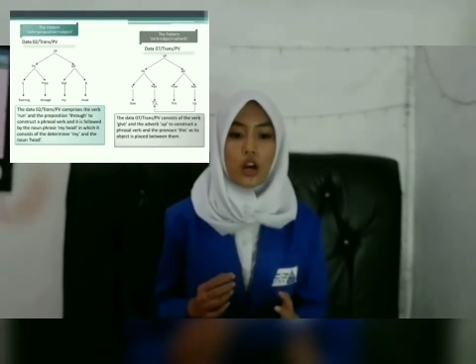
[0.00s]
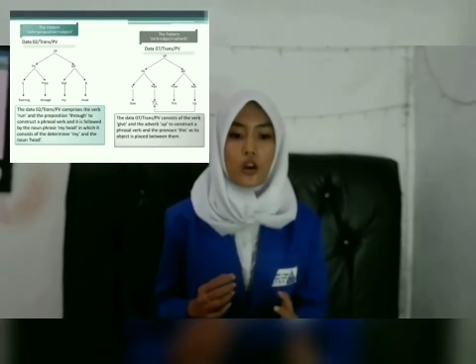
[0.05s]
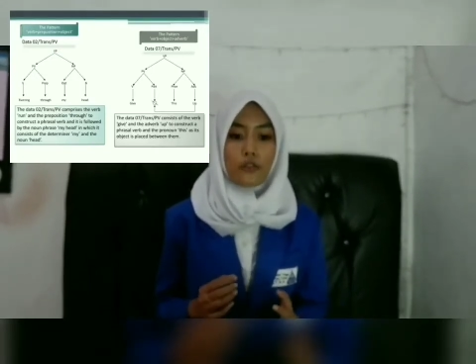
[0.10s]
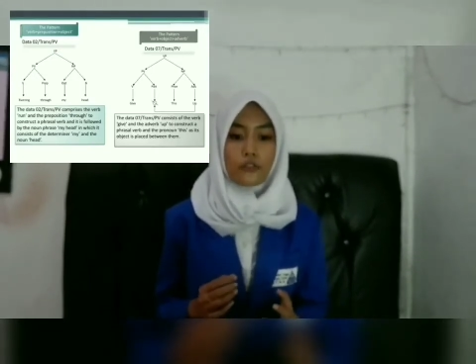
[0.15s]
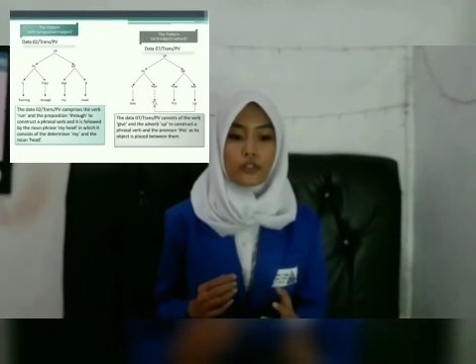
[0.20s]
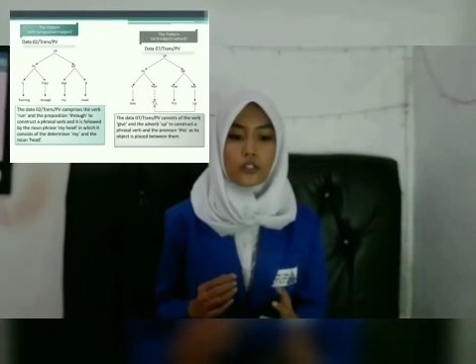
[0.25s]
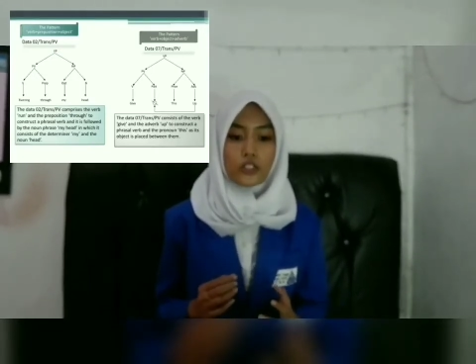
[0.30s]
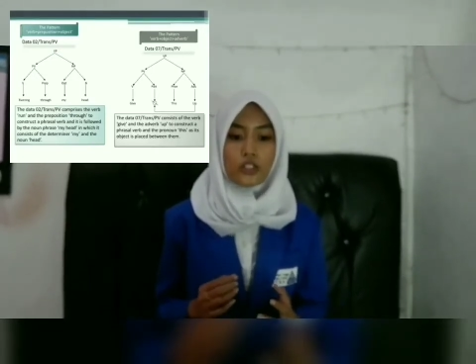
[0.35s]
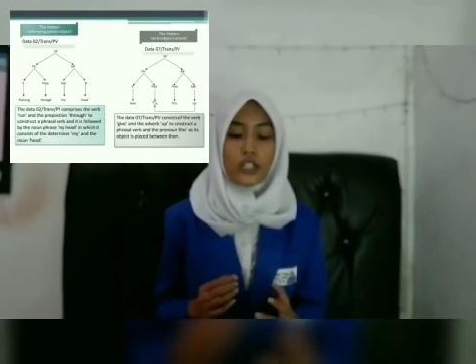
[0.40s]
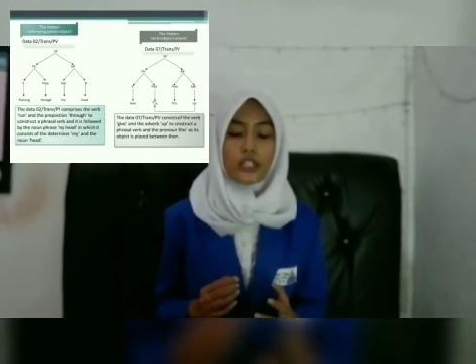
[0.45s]

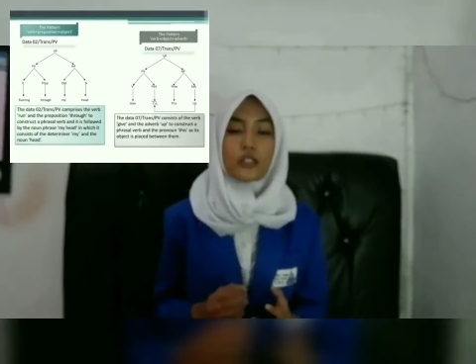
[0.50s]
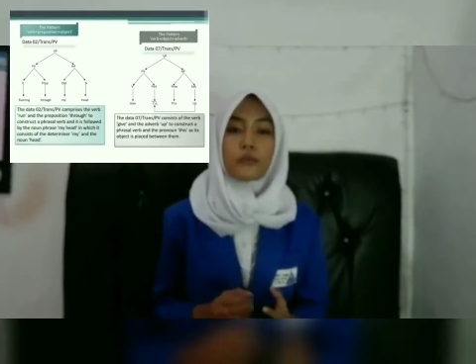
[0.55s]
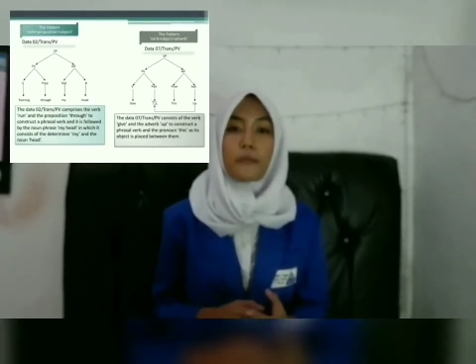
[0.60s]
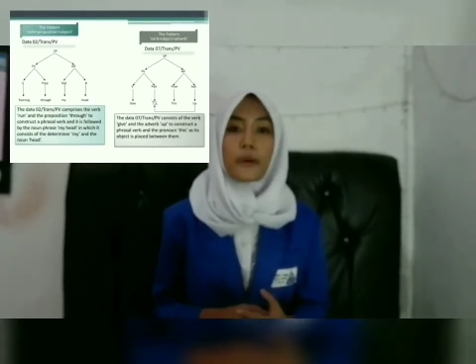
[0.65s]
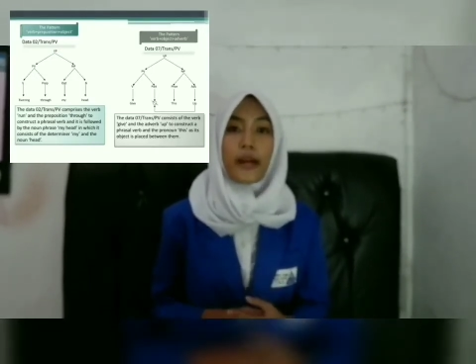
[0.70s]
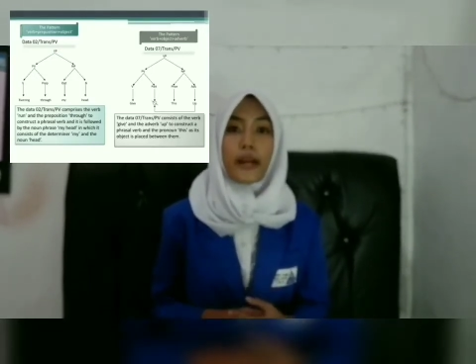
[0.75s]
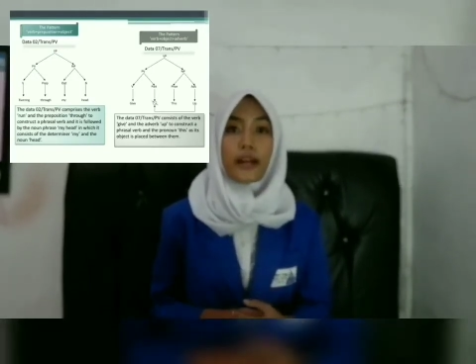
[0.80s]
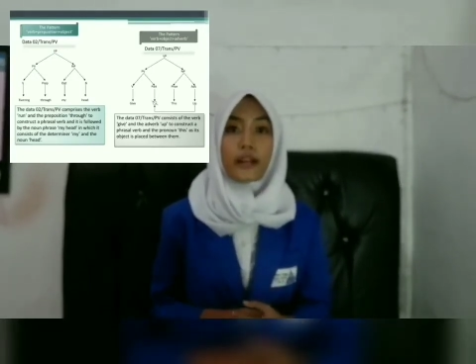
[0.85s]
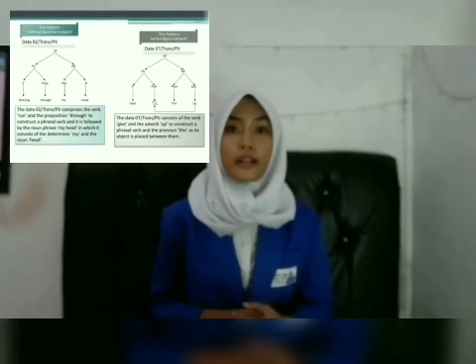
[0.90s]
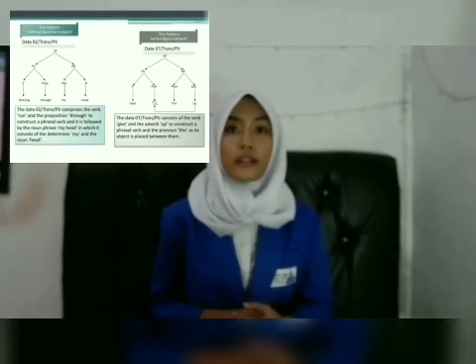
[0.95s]
of the
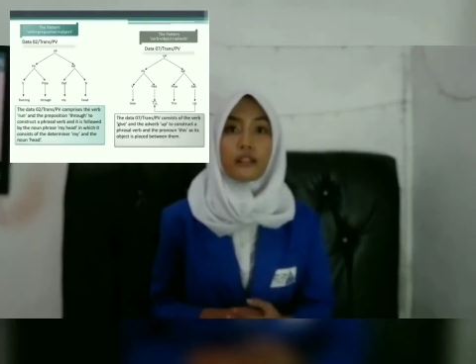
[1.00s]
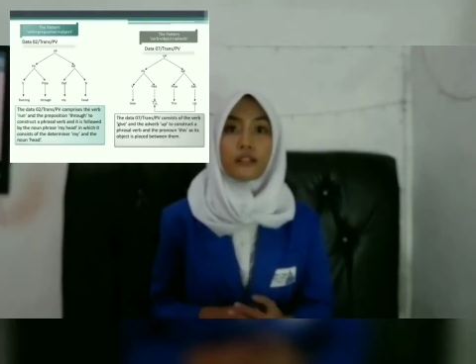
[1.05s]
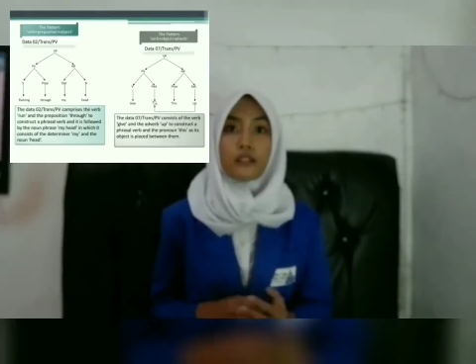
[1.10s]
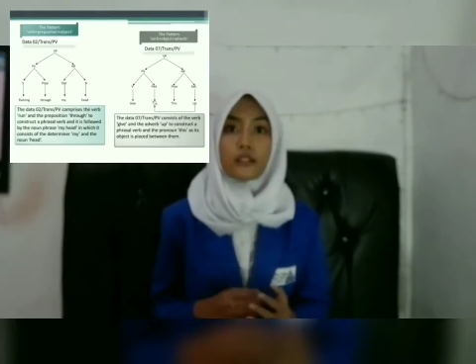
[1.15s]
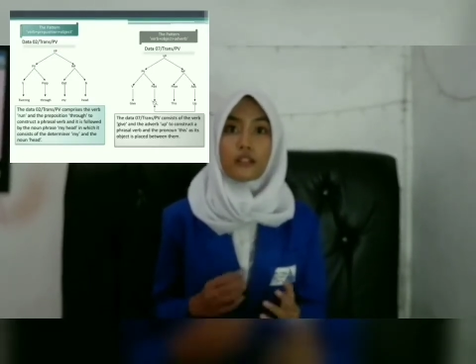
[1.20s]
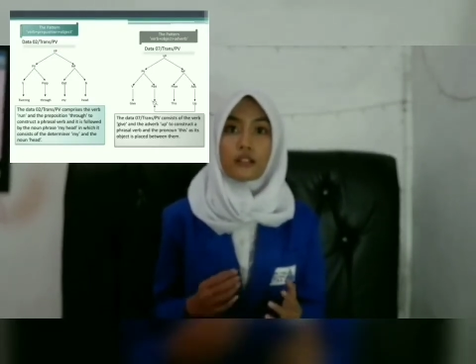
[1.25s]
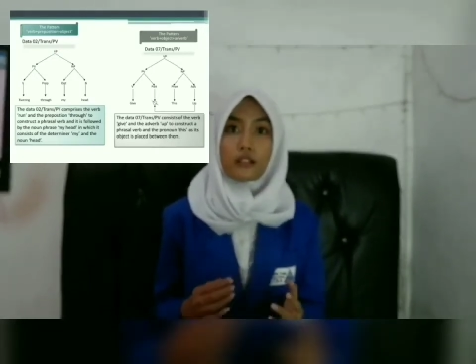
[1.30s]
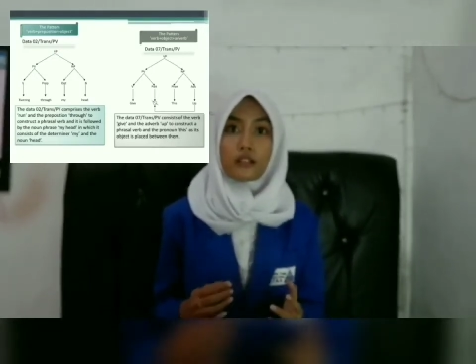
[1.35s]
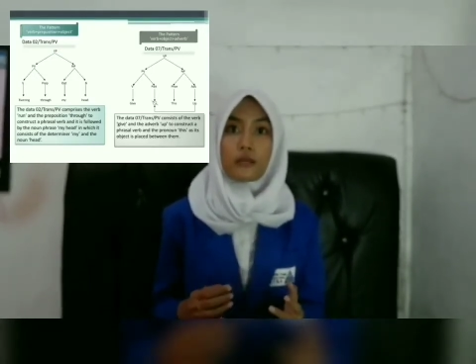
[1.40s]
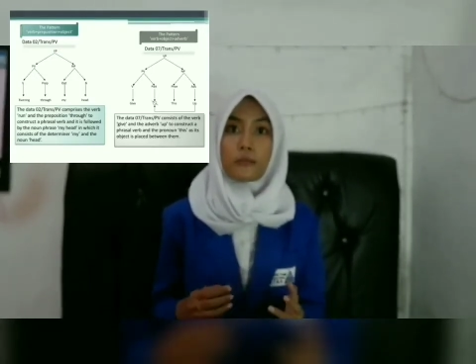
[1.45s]

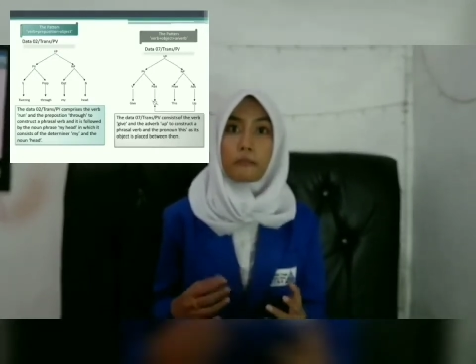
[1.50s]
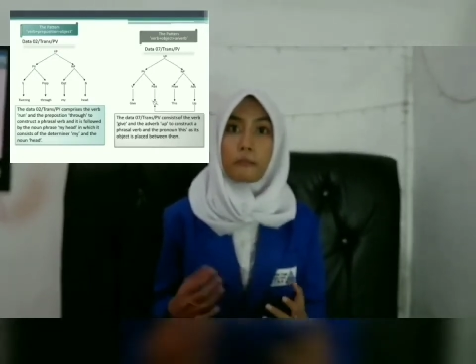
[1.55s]
determiner